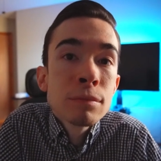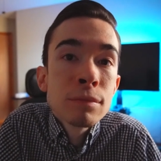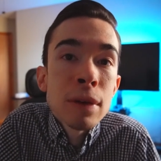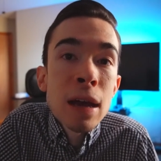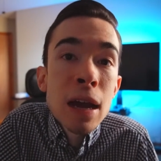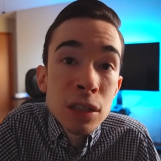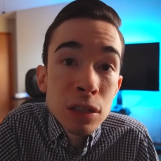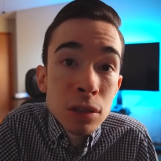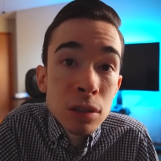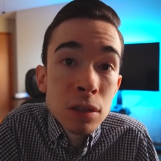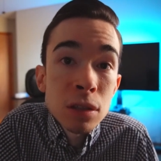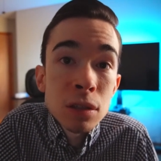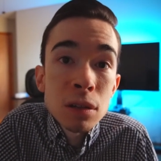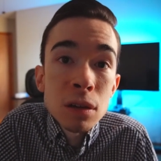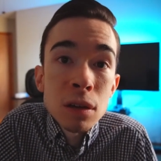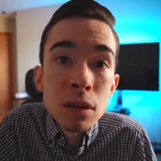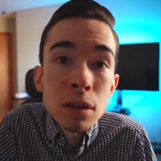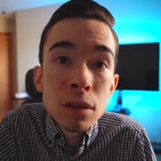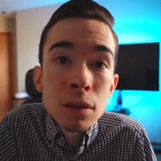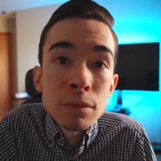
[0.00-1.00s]
actually
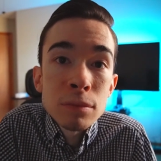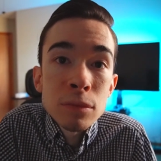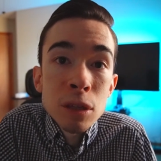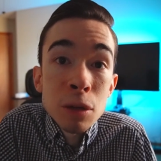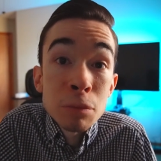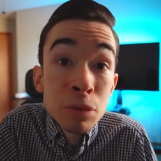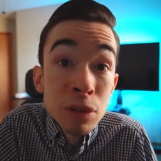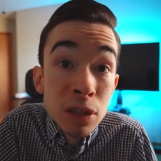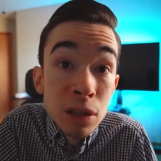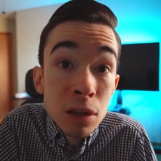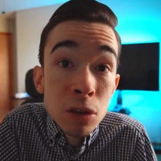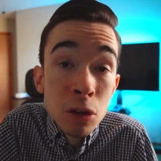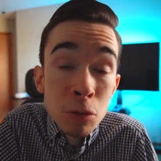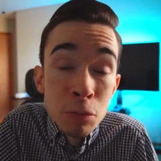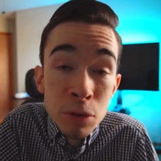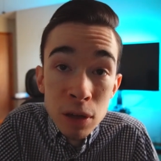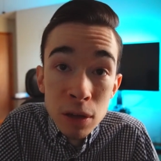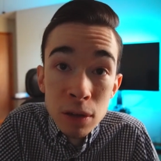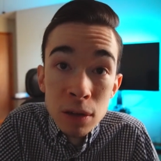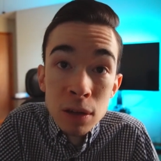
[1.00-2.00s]
uh, compete a little
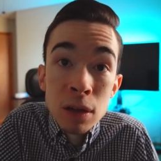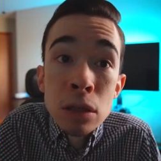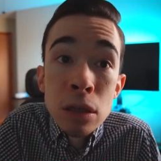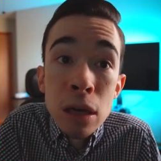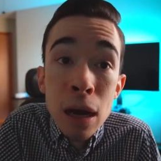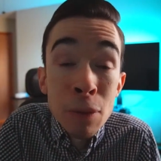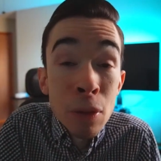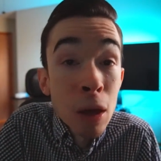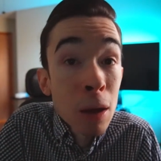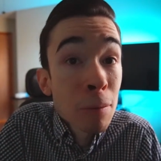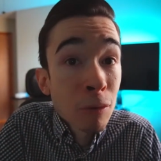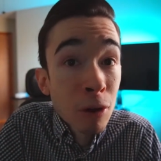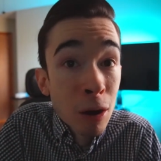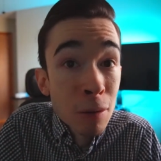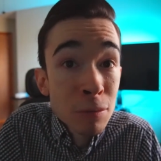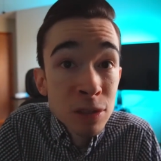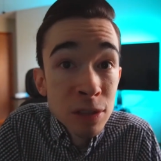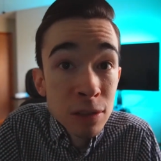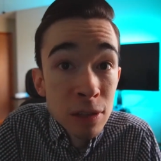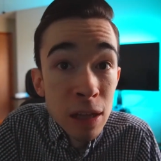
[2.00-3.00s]
bit. I'm not
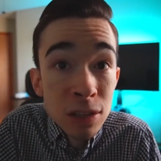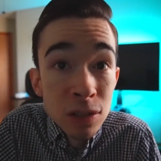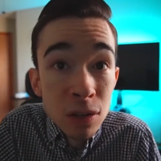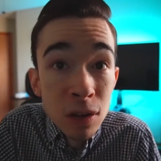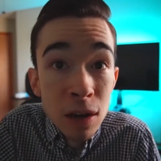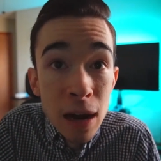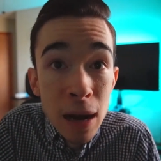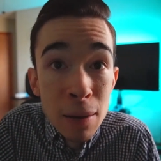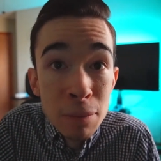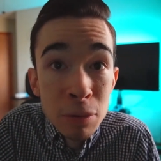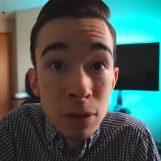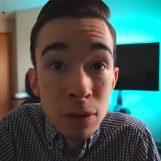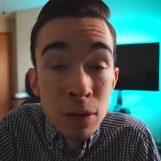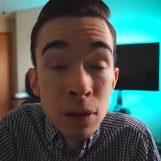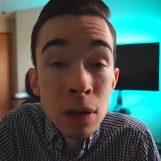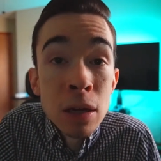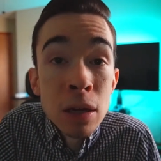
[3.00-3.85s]
promising that's gonna happen